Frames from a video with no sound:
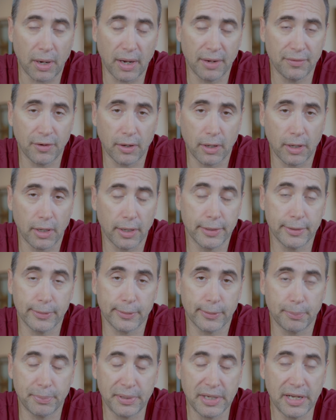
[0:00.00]
Python
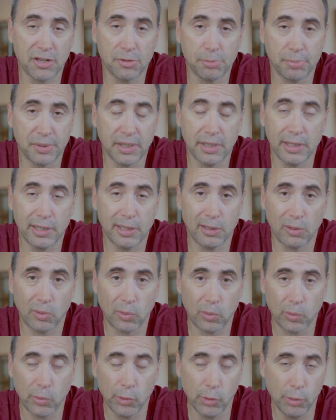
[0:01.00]
or PHP or
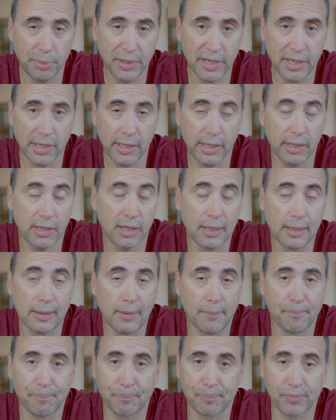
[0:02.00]
Ruby
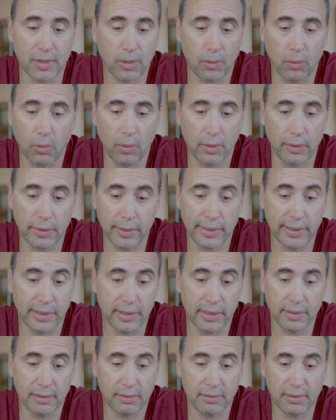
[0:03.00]
or
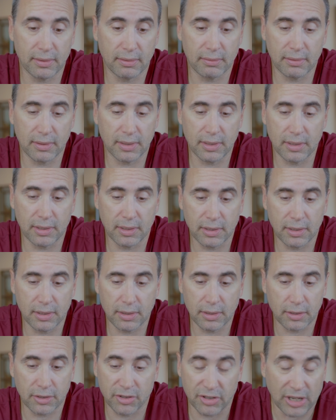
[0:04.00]
uh,
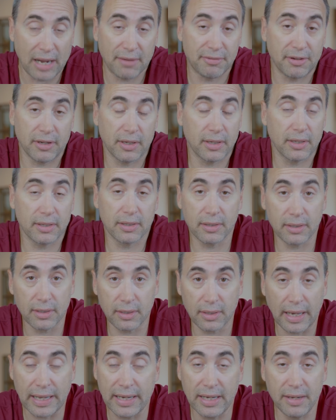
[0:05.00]
Java,
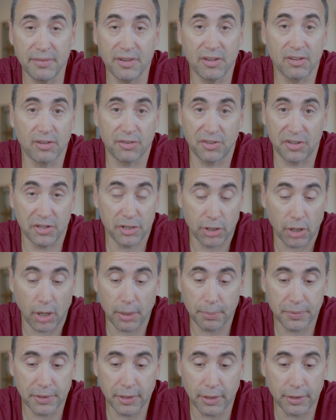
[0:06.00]
any of these C
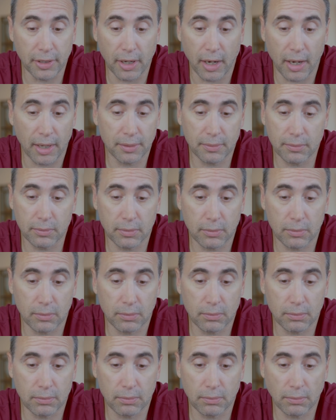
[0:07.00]
sharp, you're not,
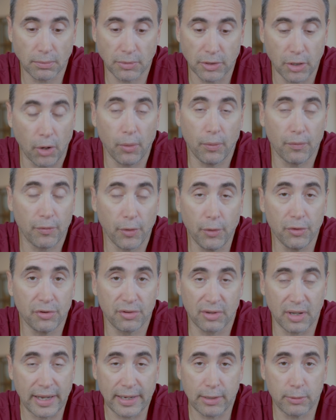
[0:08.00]

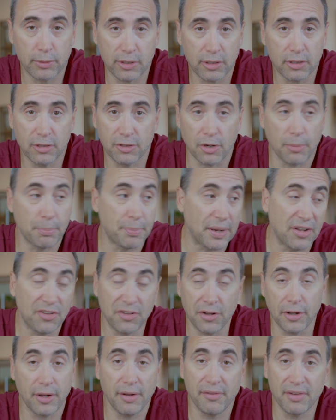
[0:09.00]
those languages are
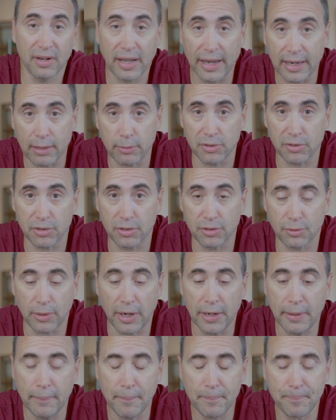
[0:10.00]
based on other languages,
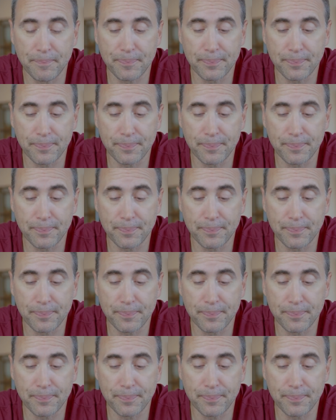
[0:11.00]
right?